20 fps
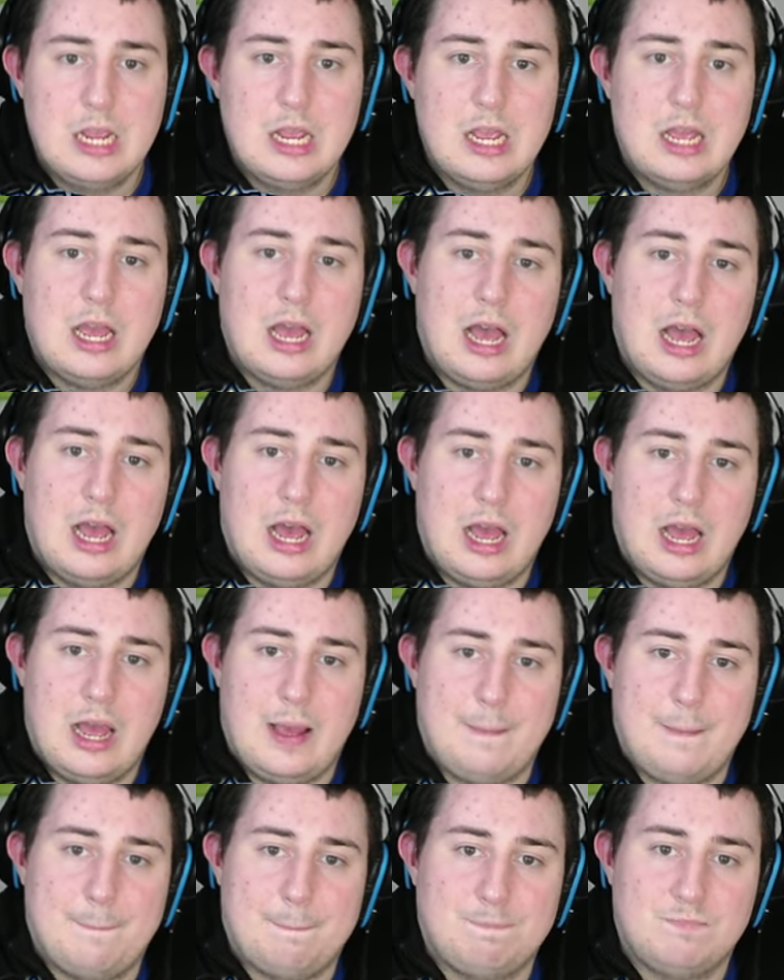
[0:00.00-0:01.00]
Um,
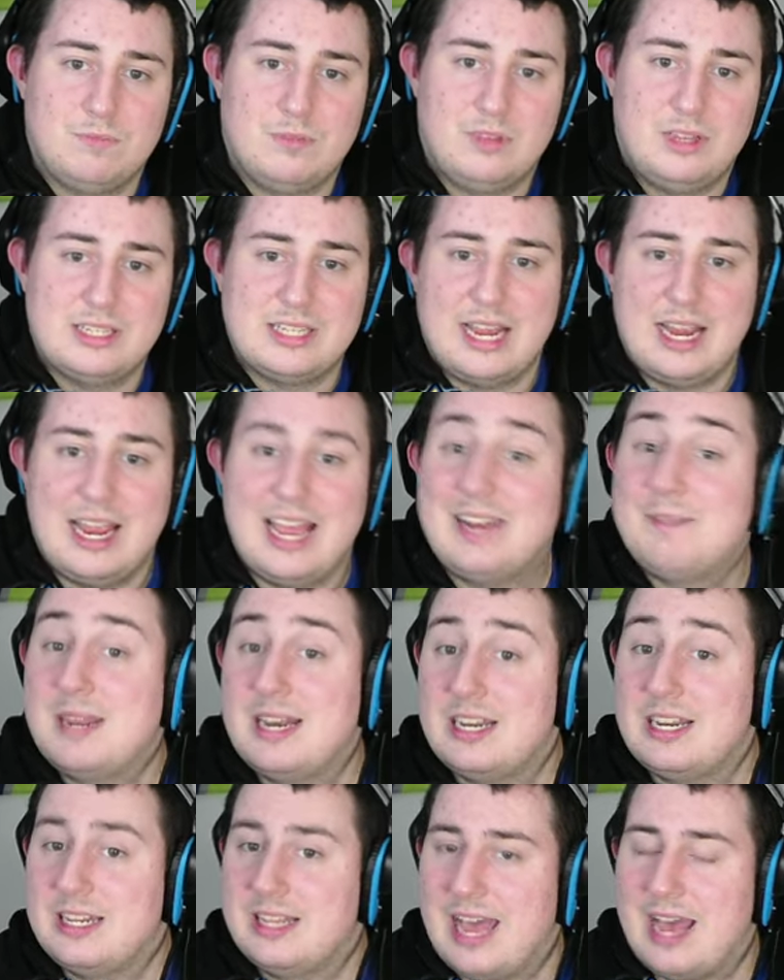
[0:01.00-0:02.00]
because I admitted to
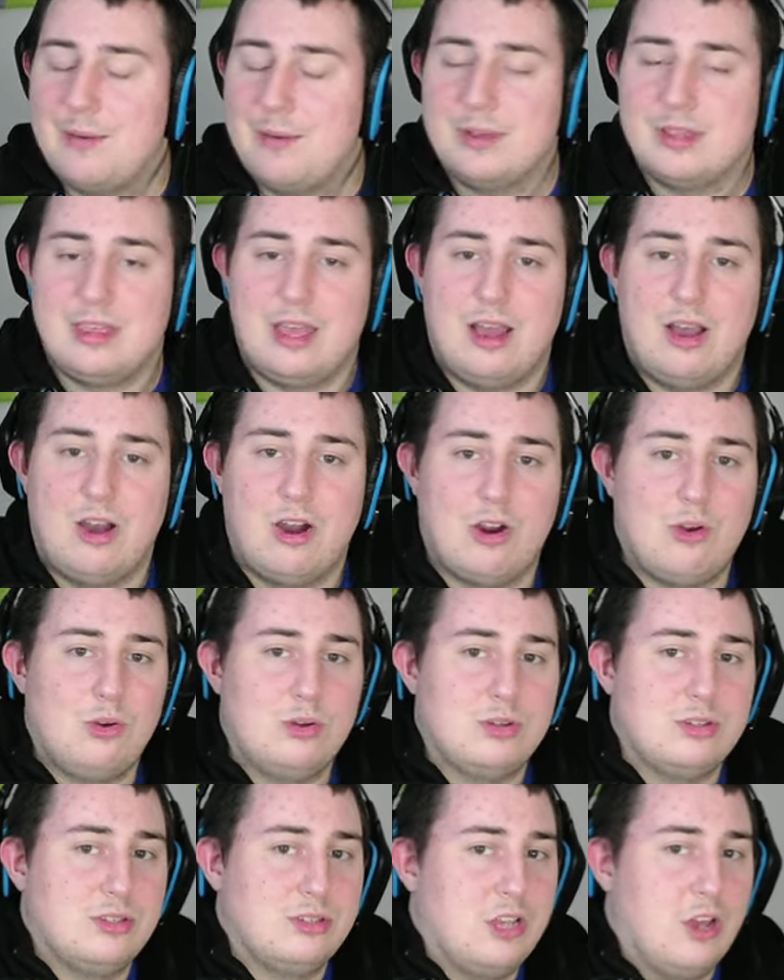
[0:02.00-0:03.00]
that with uh, Heart Gold to
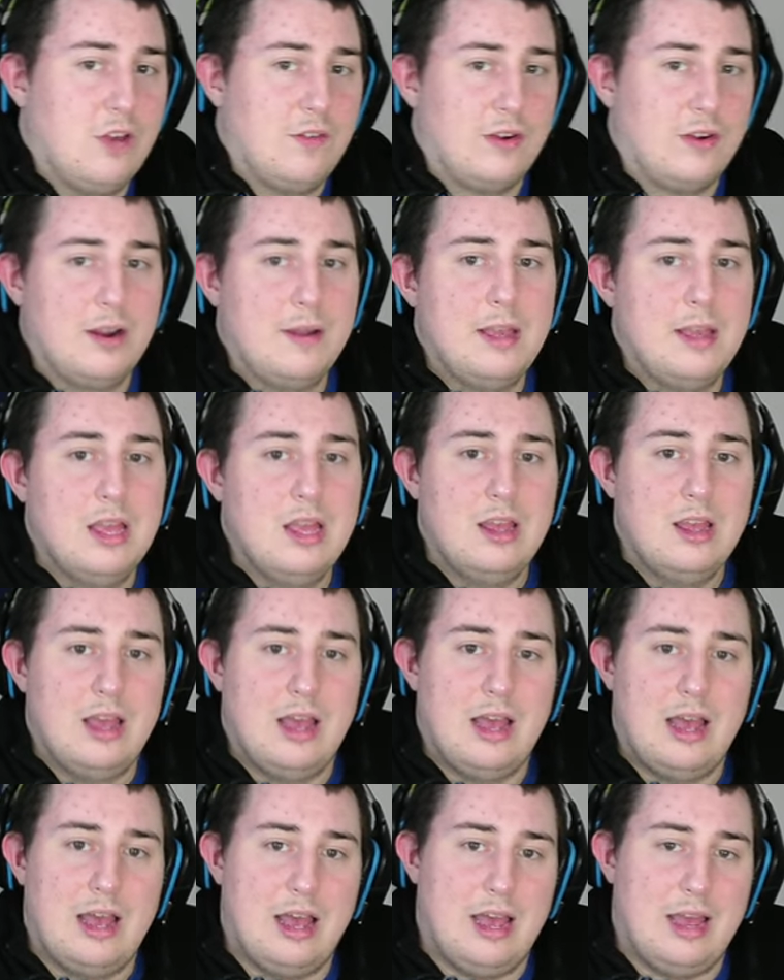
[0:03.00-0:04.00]
Silver,
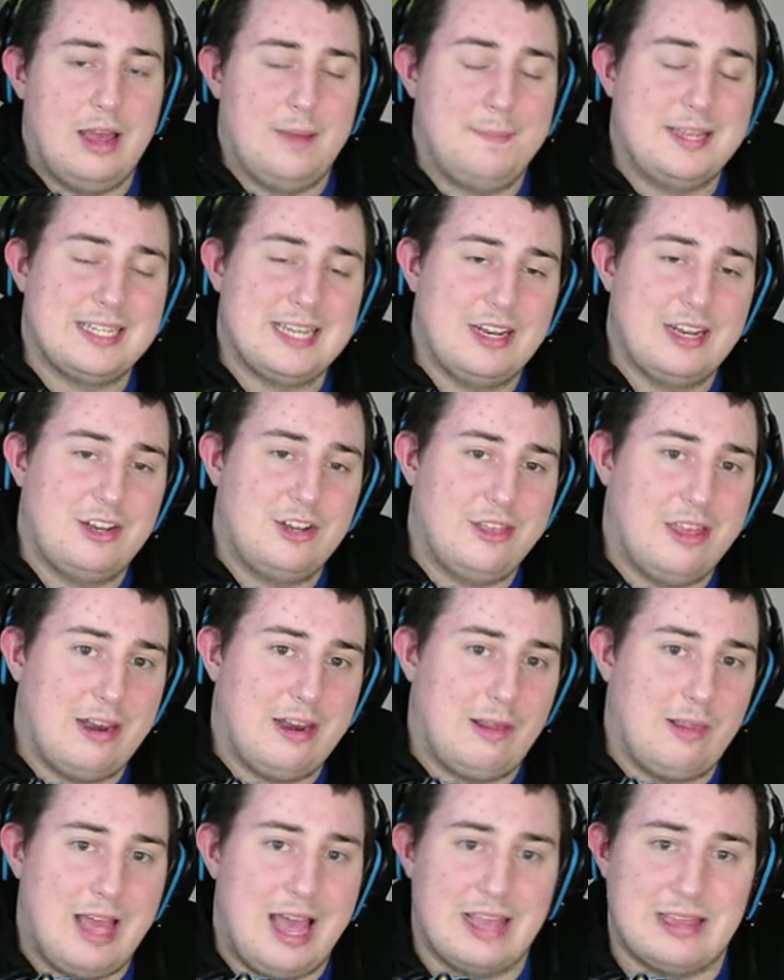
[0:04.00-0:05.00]
uh, because I had to do that a
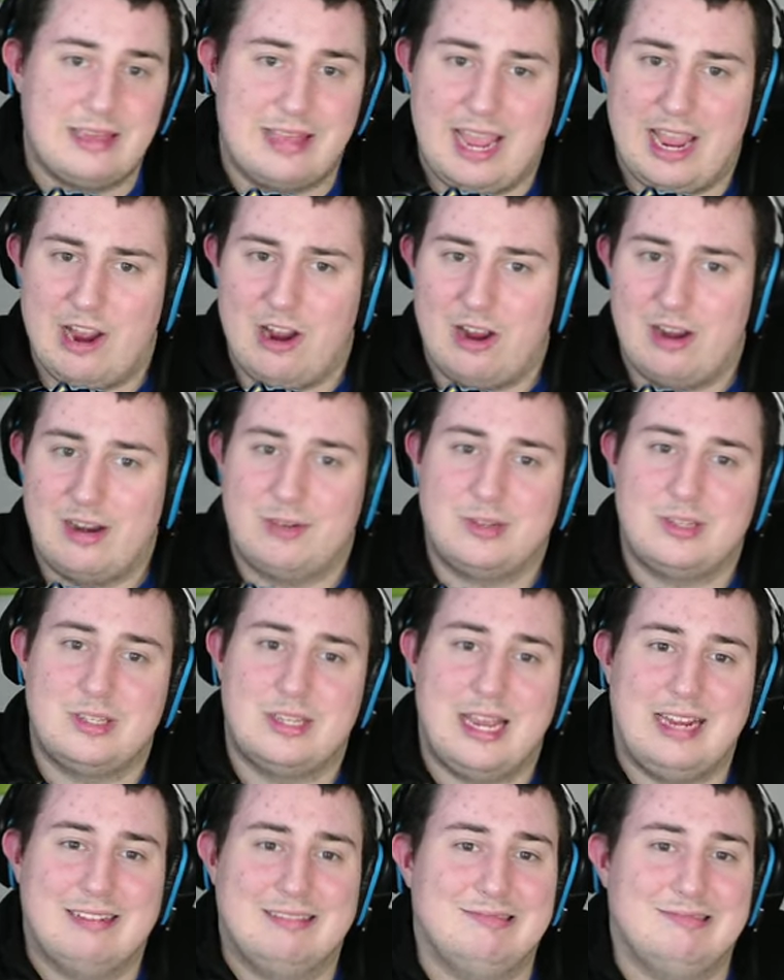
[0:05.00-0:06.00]
lot there, and I was like,
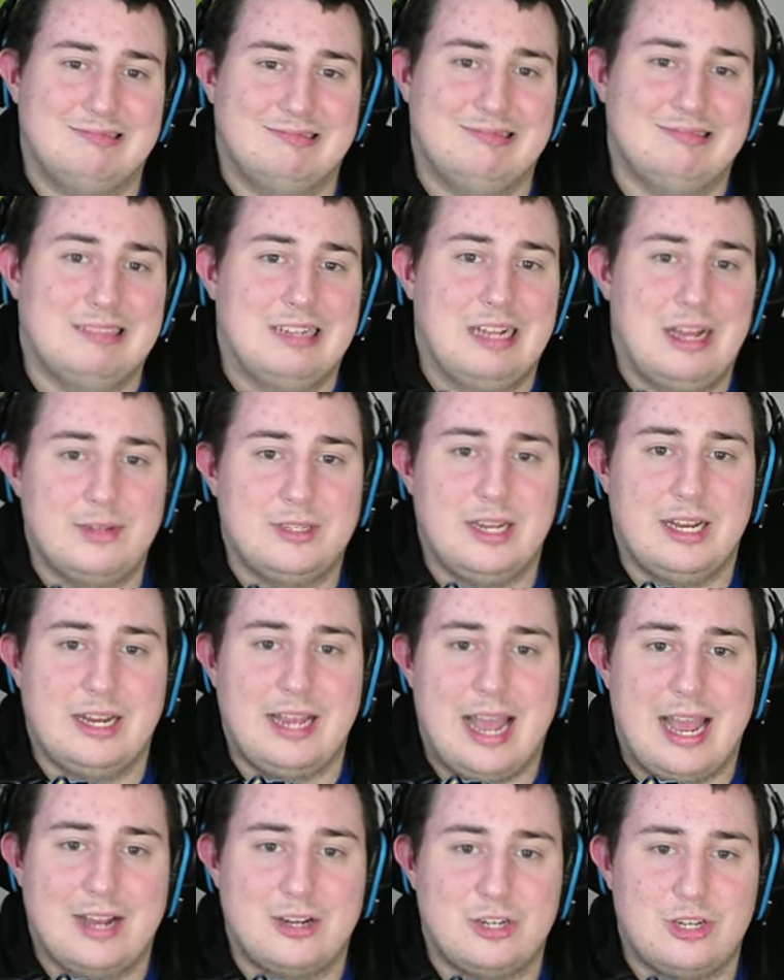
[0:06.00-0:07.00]
ugh, I was getting
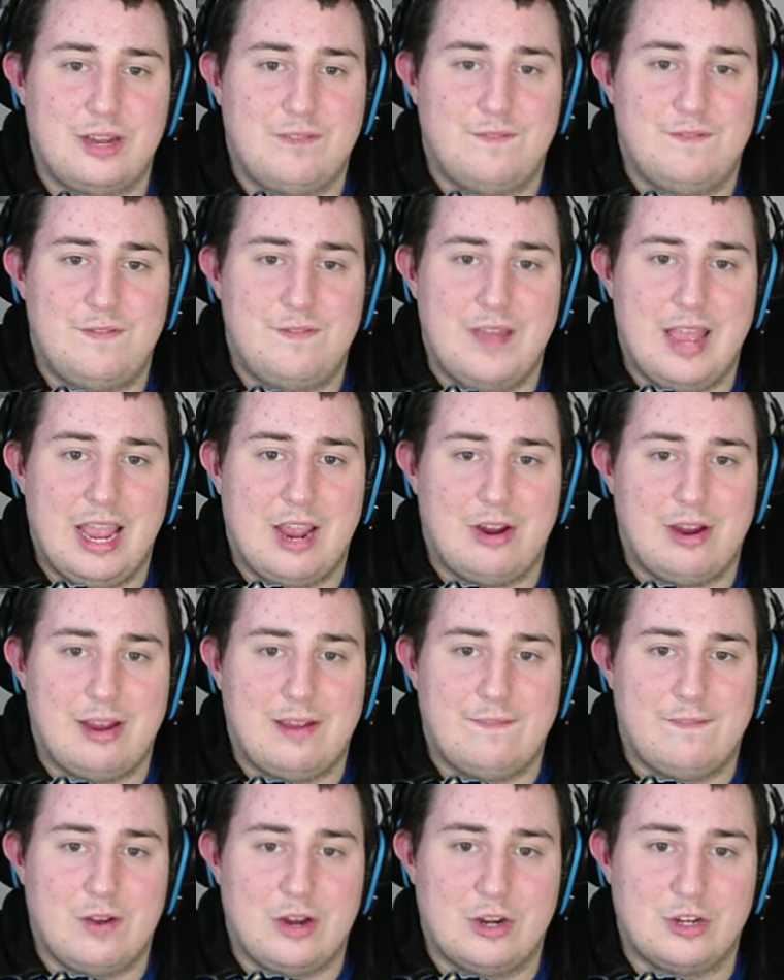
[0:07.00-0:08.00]
actually very
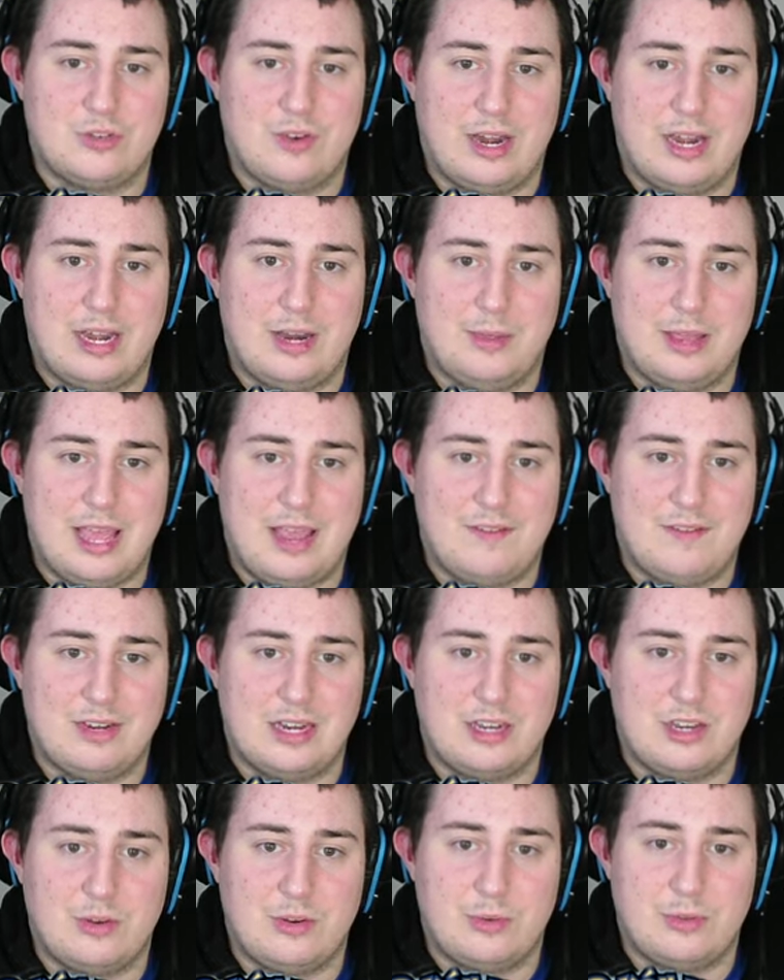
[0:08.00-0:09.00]
frustrated with having to
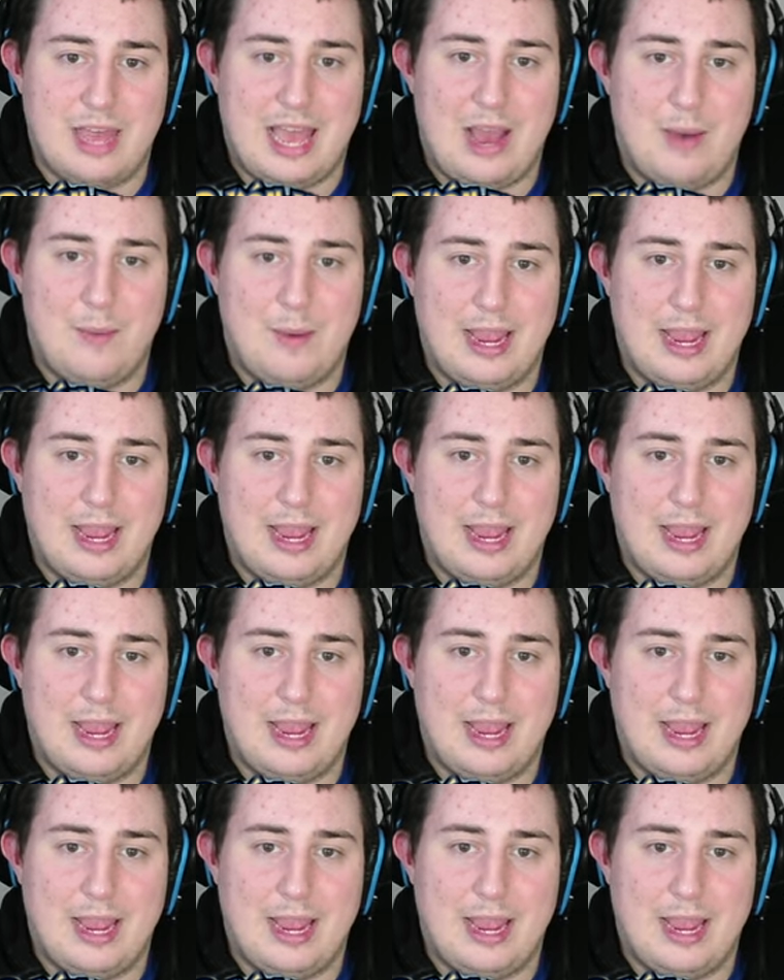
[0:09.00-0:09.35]
do it that way.